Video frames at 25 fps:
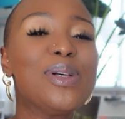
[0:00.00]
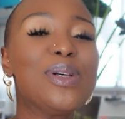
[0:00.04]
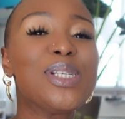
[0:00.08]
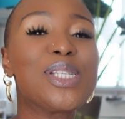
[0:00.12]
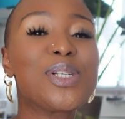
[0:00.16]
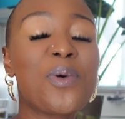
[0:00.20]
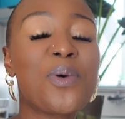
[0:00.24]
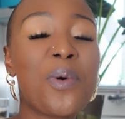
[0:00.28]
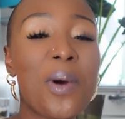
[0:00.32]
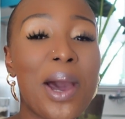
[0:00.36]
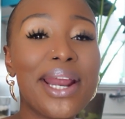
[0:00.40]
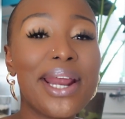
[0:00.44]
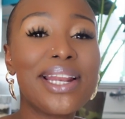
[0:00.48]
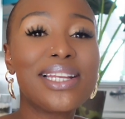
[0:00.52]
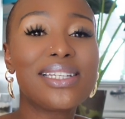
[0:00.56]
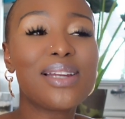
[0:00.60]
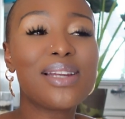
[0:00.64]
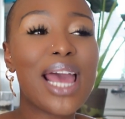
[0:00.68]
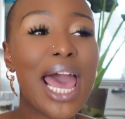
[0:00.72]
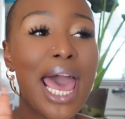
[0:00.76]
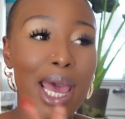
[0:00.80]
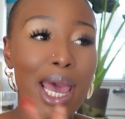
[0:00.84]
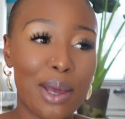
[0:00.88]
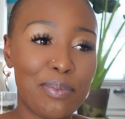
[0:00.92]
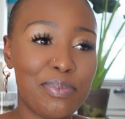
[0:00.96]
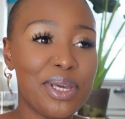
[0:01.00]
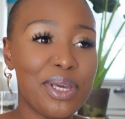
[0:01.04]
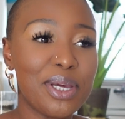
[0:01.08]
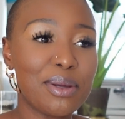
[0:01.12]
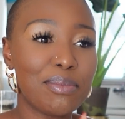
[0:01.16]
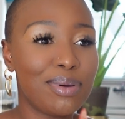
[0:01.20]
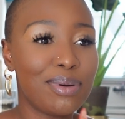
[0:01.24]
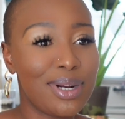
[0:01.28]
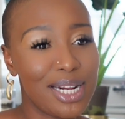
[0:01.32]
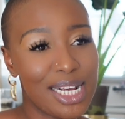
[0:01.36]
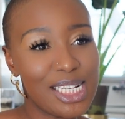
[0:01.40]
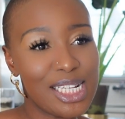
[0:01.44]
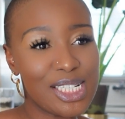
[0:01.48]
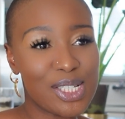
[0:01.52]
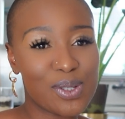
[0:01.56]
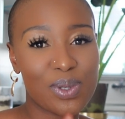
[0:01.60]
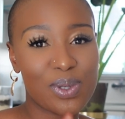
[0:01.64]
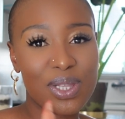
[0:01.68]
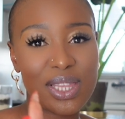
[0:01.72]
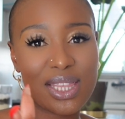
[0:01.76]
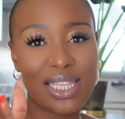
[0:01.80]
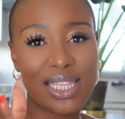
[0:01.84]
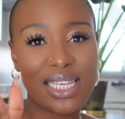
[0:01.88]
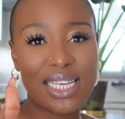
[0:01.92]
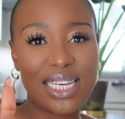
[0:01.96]
was quite happy and pleased
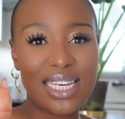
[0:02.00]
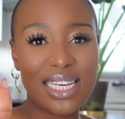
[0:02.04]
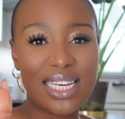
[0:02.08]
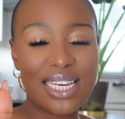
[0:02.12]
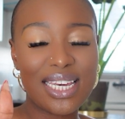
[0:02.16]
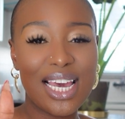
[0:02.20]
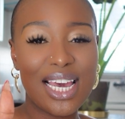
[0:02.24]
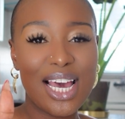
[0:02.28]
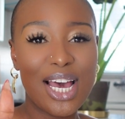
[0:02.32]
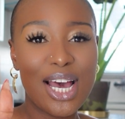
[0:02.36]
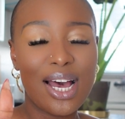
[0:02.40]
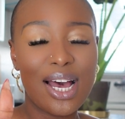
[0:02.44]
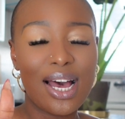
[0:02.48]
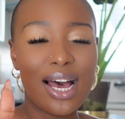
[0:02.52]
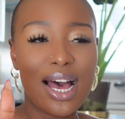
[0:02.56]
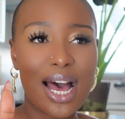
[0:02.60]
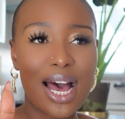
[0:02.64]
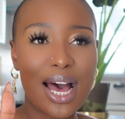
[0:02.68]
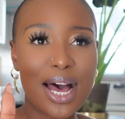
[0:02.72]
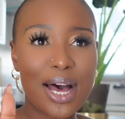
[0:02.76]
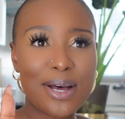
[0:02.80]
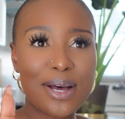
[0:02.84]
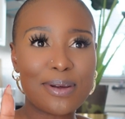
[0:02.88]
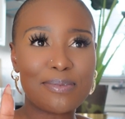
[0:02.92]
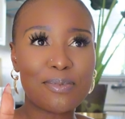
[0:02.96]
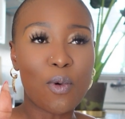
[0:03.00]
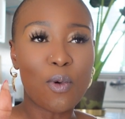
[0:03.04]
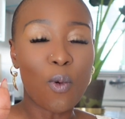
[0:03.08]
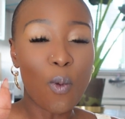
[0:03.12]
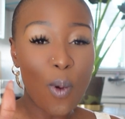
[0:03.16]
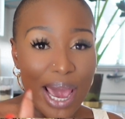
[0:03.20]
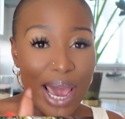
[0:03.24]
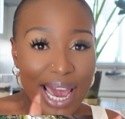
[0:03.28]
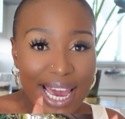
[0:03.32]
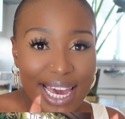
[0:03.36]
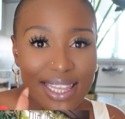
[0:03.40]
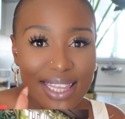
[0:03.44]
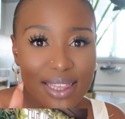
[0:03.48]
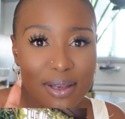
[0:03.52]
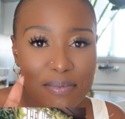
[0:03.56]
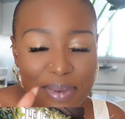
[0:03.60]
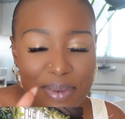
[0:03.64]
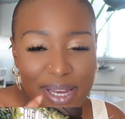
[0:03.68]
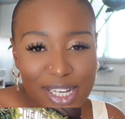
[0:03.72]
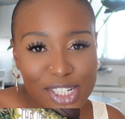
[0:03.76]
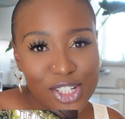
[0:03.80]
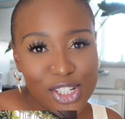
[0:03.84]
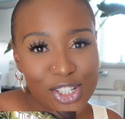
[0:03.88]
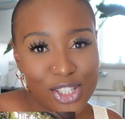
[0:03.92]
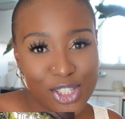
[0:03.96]
with the way the
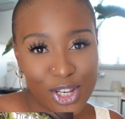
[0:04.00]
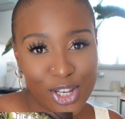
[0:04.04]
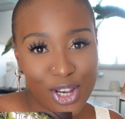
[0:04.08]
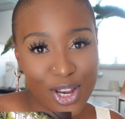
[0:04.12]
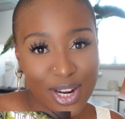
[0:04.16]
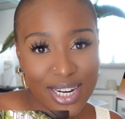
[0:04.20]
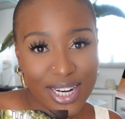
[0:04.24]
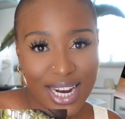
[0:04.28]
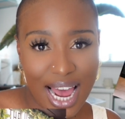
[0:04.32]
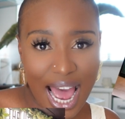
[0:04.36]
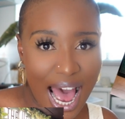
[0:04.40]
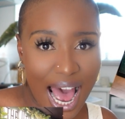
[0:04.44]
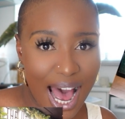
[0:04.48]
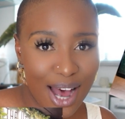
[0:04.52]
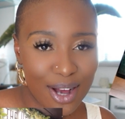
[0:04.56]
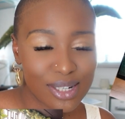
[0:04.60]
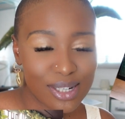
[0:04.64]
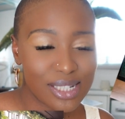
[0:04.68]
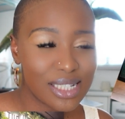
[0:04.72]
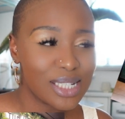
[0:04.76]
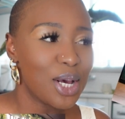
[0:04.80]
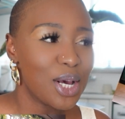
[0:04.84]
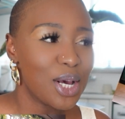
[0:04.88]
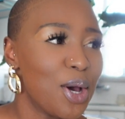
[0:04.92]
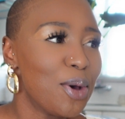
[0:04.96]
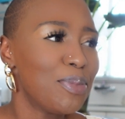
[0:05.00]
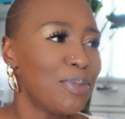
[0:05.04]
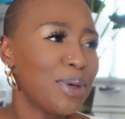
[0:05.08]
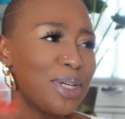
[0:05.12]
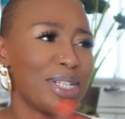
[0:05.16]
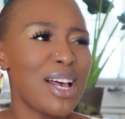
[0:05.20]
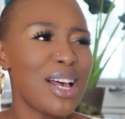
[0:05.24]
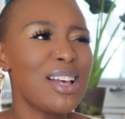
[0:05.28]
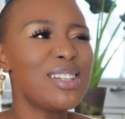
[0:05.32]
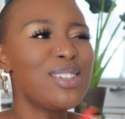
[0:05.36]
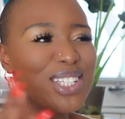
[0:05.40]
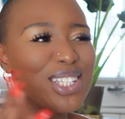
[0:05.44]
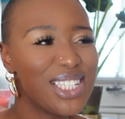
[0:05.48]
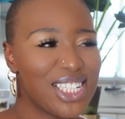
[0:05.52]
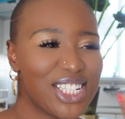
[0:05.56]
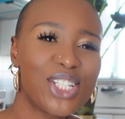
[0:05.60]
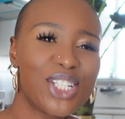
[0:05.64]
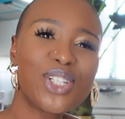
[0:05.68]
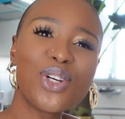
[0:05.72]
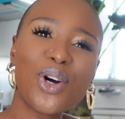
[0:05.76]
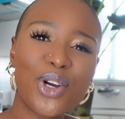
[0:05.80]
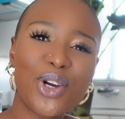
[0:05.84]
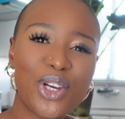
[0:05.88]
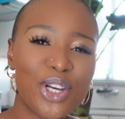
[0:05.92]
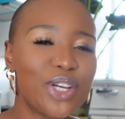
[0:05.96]
pictures turned out, because I wasn't
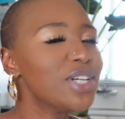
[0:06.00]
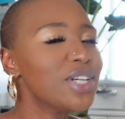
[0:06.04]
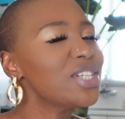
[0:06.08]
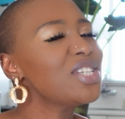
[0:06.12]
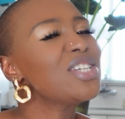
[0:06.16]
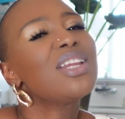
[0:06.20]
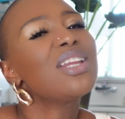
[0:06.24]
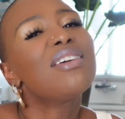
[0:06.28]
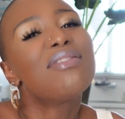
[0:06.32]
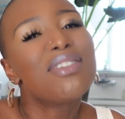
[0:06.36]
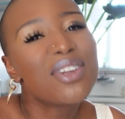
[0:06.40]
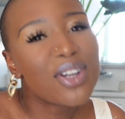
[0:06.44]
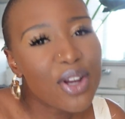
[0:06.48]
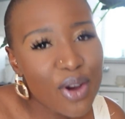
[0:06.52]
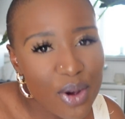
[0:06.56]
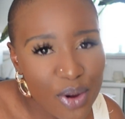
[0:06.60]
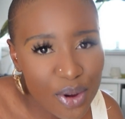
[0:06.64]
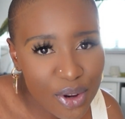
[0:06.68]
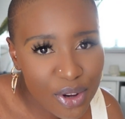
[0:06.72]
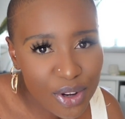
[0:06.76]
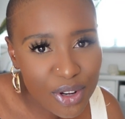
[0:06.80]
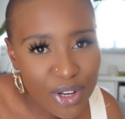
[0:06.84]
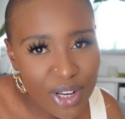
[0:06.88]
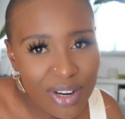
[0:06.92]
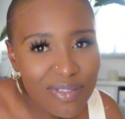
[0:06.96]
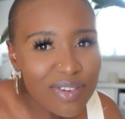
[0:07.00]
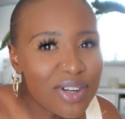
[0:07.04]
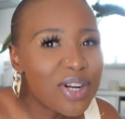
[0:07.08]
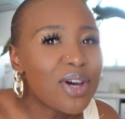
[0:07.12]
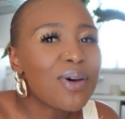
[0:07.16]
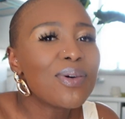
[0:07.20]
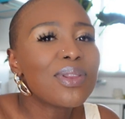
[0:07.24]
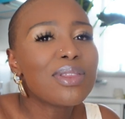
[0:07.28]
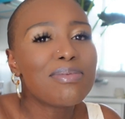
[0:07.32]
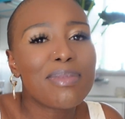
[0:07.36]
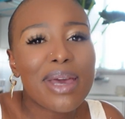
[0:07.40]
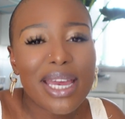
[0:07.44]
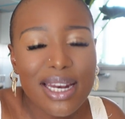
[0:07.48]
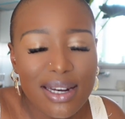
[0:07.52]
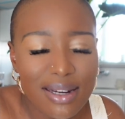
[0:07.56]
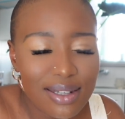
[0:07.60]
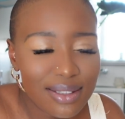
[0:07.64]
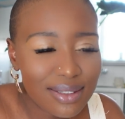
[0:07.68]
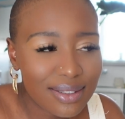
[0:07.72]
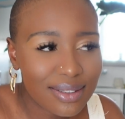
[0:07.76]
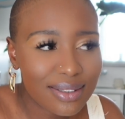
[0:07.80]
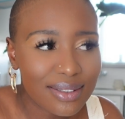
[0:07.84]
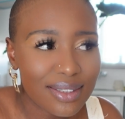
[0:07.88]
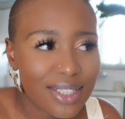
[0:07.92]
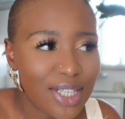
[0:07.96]
sure, because you never know. You never know with me.
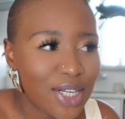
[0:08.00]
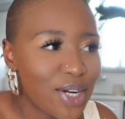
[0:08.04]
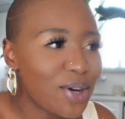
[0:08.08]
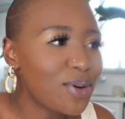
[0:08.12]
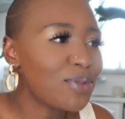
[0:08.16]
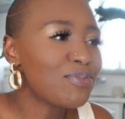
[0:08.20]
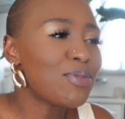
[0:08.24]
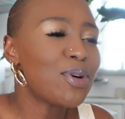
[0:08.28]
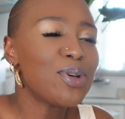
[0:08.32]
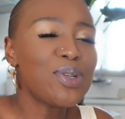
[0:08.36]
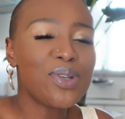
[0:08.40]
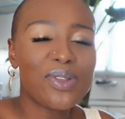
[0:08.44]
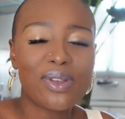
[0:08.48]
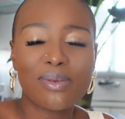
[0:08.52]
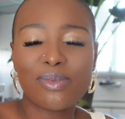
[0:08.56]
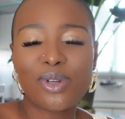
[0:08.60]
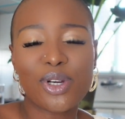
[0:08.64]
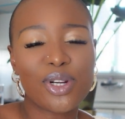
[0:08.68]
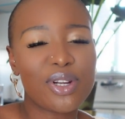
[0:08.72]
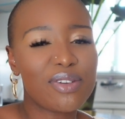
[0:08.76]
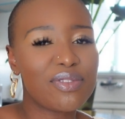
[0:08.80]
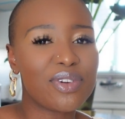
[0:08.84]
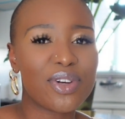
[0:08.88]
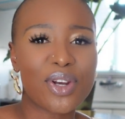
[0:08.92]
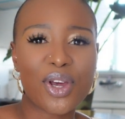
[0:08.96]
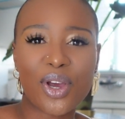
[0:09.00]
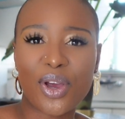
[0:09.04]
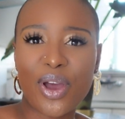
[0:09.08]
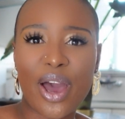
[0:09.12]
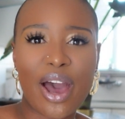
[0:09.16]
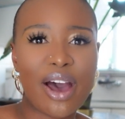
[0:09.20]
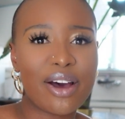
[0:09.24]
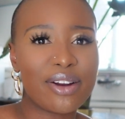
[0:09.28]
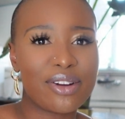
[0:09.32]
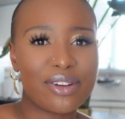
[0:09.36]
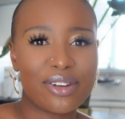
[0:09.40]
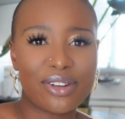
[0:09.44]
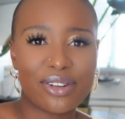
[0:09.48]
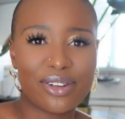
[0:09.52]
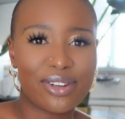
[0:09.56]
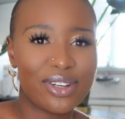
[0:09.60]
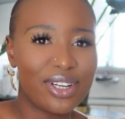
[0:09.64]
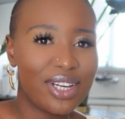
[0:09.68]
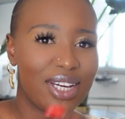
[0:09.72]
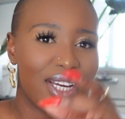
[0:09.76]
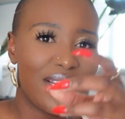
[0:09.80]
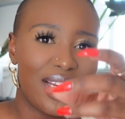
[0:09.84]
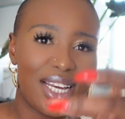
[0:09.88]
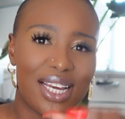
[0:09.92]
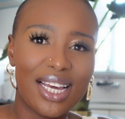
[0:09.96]
You know, most of them don't even know how to,
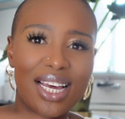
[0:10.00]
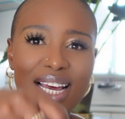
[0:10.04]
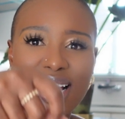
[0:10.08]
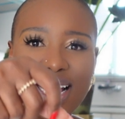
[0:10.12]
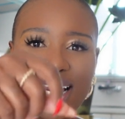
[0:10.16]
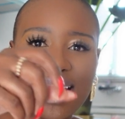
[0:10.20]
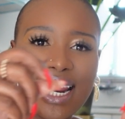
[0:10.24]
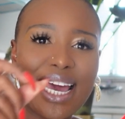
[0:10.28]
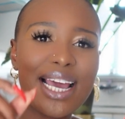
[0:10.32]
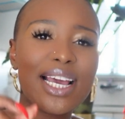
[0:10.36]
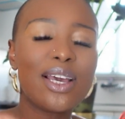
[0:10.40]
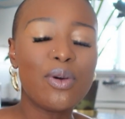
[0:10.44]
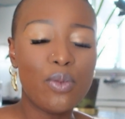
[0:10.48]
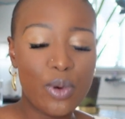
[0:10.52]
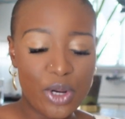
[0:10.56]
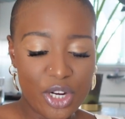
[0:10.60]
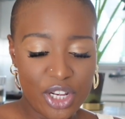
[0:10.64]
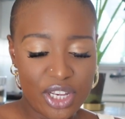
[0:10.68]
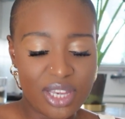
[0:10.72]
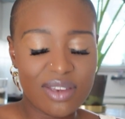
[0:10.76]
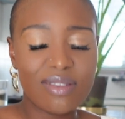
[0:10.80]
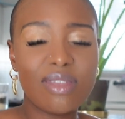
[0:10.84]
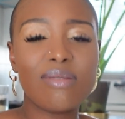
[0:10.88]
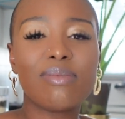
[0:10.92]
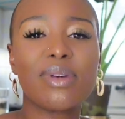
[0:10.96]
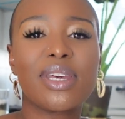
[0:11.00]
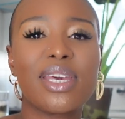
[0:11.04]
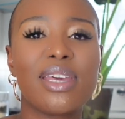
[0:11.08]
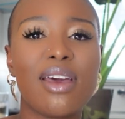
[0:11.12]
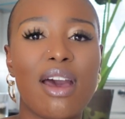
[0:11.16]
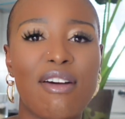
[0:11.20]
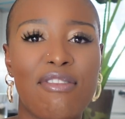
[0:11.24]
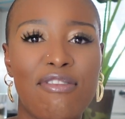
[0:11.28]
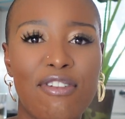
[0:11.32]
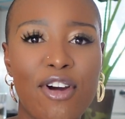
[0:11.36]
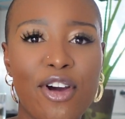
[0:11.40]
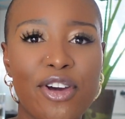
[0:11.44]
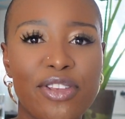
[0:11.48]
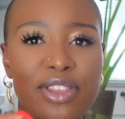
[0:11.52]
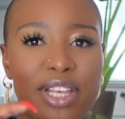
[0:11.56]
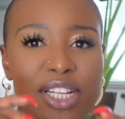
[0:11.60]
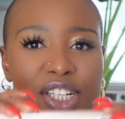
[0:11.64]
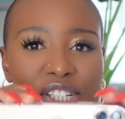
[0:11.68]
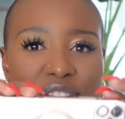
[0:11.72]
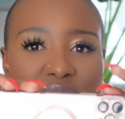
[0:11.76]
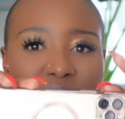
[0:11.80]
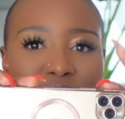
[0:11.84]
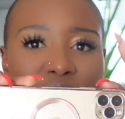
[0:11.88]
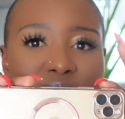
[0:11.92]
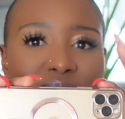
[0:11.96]
like, when you give them a phone, they
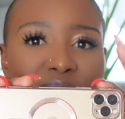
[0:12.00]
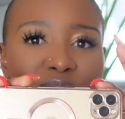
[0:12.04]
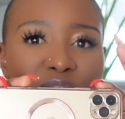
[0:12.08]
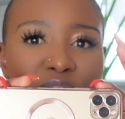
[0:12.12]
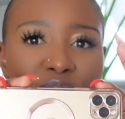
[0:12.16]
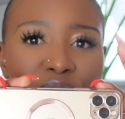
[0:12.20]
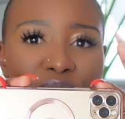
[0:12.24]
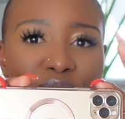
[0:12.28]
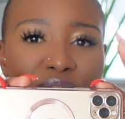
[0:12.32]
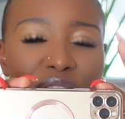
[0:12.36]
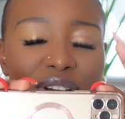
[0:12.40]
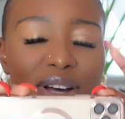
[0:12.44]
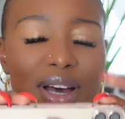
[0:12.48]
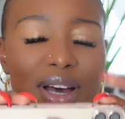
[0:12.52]
just immediately go.